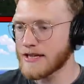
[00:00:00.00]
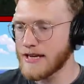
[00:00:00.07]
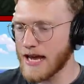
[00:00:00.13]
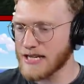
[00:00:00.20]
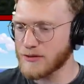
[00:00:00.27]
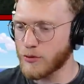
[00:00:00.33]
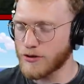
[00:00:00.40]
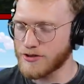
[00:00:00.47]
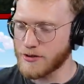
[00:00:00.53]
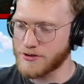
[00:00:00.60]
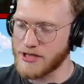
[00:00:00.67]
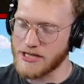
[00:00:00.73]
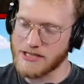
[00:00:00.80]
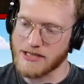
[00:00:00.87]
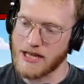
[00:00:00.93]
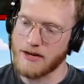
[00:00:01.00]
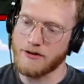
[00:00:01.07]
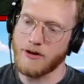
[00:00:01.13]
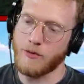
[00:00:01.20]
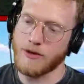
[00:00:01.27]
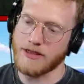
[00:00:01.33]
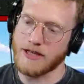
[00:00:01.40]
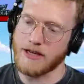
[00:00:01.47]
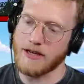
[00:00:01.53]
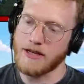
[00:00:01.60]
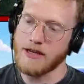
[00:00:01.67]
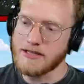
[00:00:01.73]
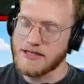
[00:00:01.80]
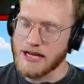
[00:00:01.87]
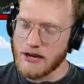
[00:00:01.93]
next Warzone season, I don't know what
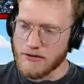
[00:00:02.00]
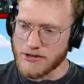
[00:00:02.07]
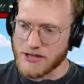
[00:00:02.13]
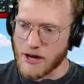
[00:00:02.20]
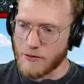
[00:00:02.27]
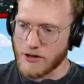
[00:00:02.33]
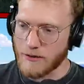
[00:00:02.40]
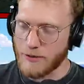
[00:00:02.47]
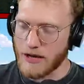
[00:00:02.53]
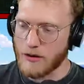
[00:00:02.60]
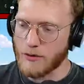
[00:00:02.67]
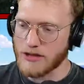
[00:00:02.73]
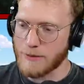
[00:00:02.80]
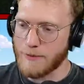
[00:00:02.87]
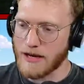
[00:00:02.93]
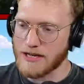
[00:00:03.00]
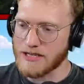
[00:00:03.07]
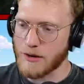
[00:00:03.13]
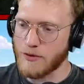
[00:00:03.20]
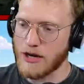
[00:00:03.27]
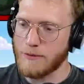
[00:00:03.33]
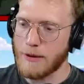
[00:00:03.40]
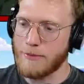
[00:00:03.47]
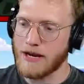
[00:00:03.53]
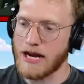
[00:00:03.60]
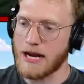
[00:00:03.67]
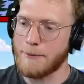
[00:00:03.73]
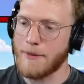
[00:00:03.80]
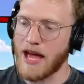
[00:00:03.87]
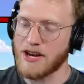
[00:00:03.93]
the tier is going to be or what the meta is going to be, but
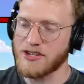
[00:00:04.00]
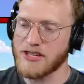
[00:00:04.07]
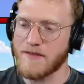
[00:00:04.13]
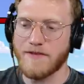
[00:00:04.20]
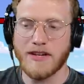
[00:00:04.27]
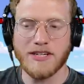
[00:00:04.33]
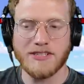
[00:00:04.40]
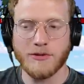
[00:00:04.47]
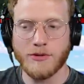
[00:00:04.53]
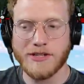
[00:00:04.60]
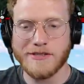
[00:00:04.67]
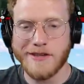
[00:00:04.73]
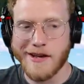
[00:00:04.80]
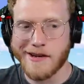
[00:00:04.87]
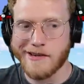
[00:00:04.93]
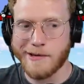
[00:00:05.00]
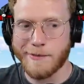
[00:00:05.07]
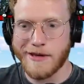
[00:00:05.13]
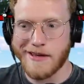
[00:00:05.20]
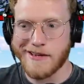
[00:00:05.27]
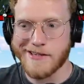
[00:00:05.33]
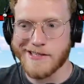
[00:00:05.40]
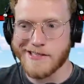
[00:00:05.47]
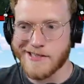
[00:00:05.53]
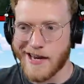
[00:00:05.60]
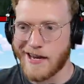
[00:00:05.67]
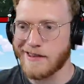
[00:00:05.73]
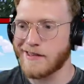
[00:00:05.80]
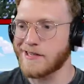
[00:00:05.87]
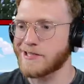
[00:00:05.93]
I'd imagine that Venusaur is not going to be
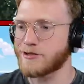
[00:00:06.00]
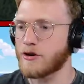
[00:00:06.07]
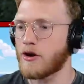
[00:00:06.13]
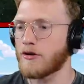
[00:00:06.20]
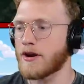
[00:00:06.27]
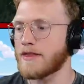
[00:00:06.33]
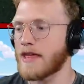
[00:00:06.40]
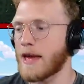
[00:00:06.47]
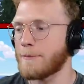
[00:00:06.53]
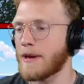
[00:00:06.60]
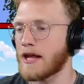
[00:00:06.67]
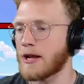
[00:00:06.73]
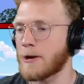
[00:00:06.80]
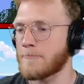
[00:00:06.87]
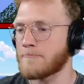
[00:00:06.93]
insanely strong in that meta.